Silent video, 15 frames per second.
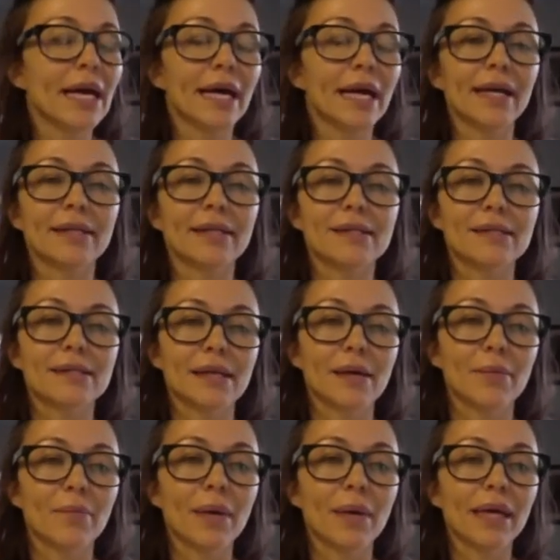It's
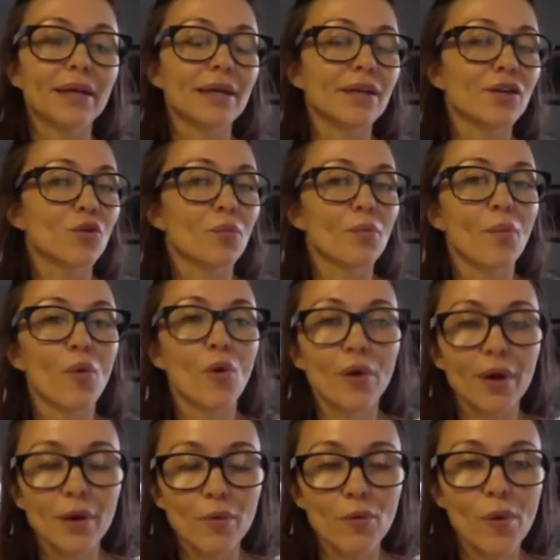making you more
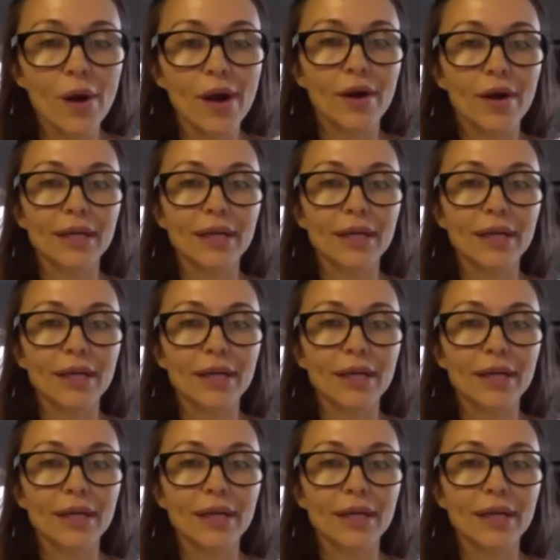aware,